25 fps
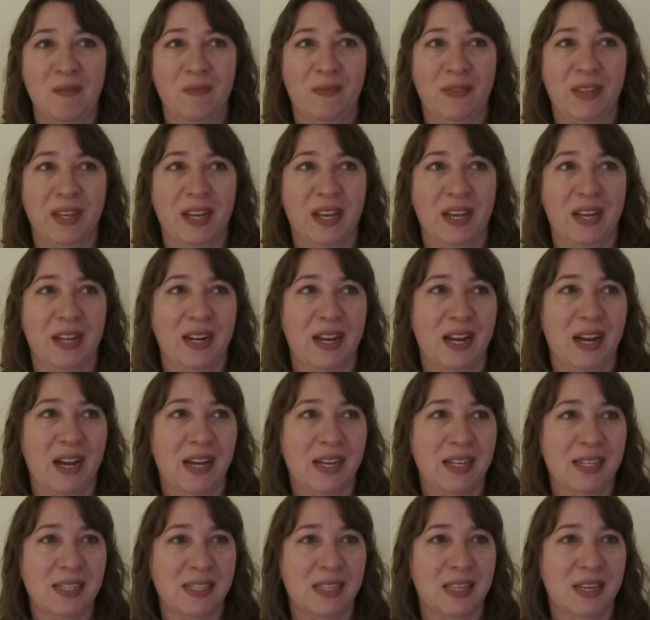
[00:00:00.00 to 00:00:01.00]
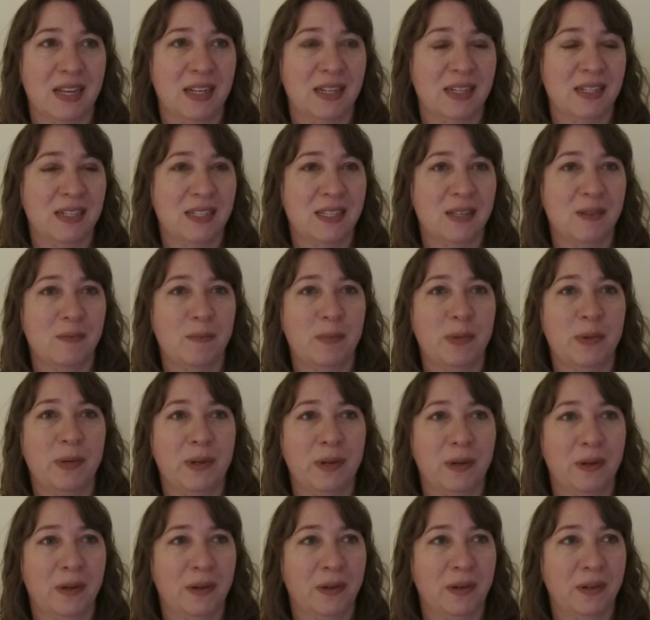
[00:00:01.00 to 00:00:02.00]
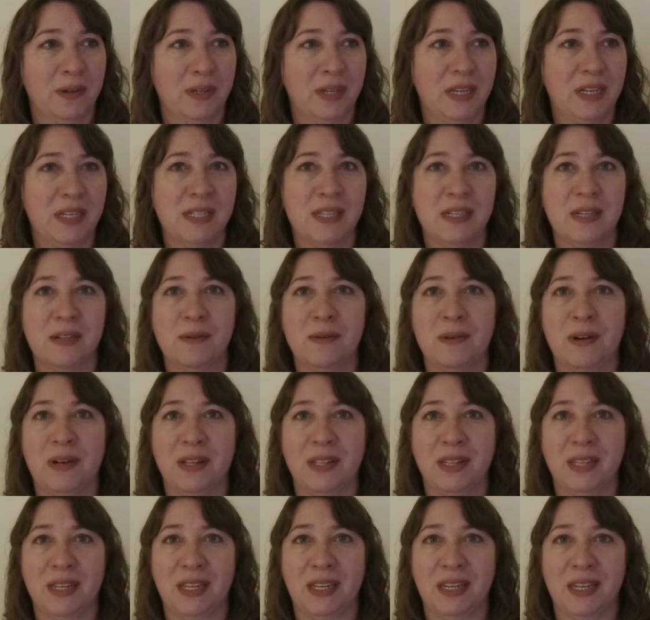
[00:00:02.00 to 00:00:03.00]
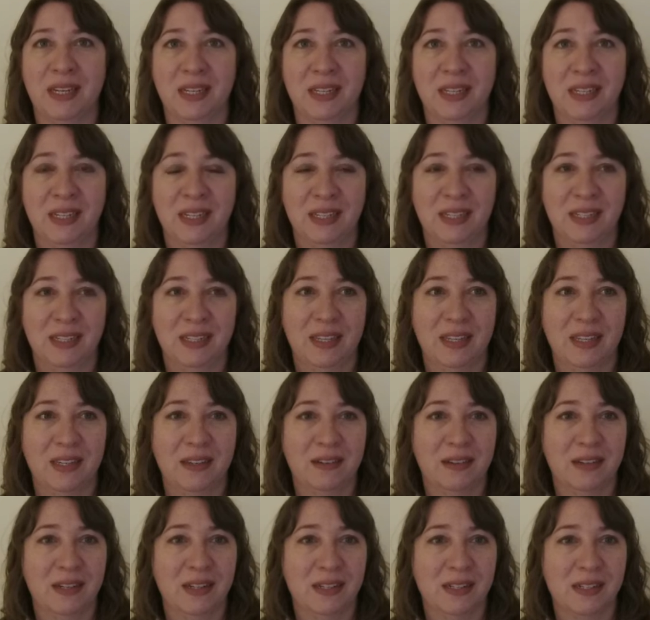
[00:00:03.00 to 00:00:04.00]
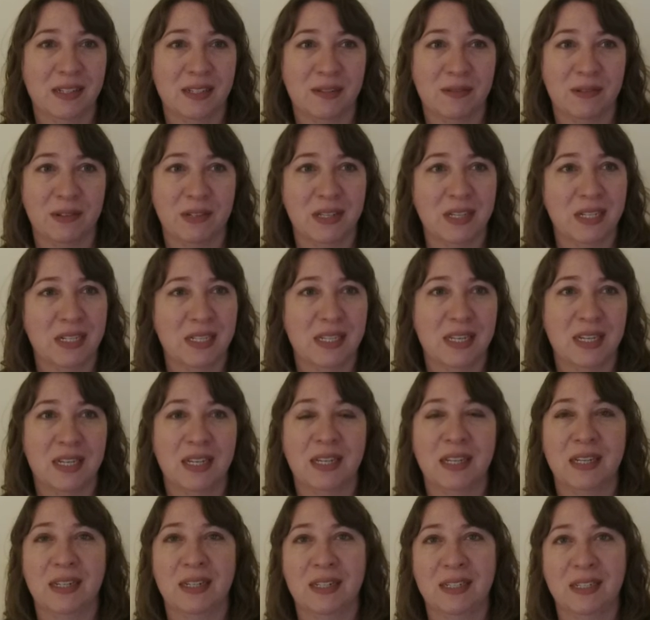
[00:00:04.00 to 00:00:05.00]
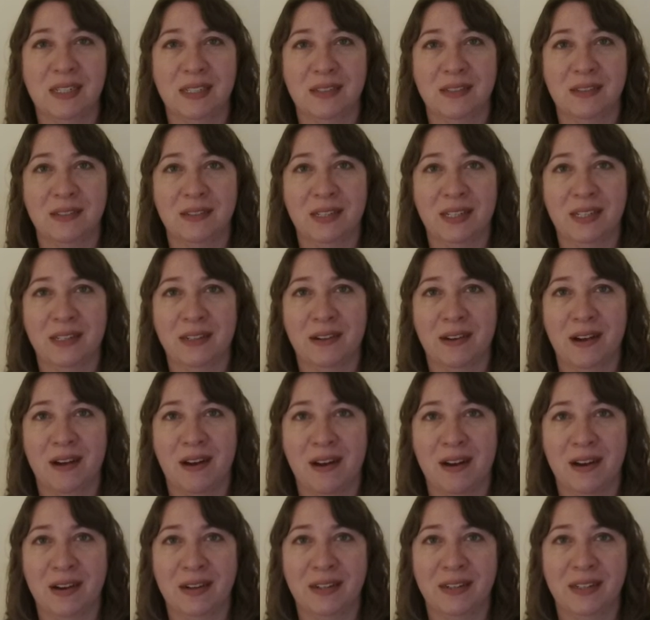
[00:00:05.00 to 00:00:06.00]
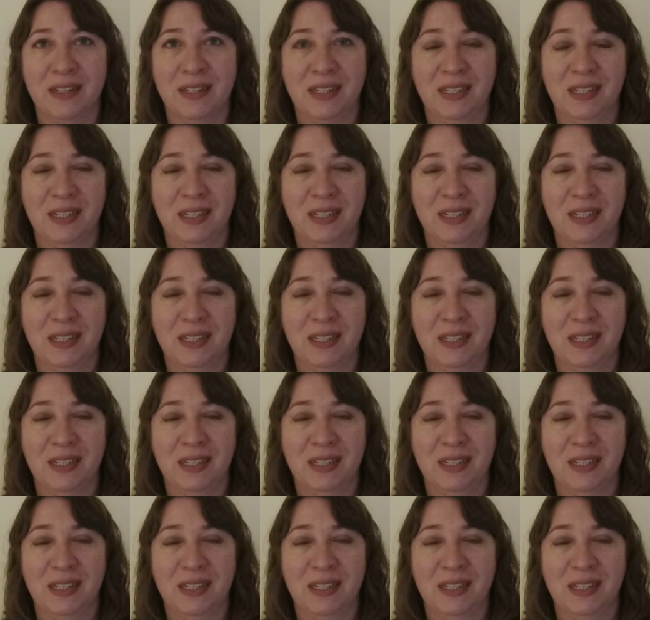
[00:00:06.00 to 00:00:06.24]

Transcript: that kind of has that simple, easy quality that you can just really sink into in your heart,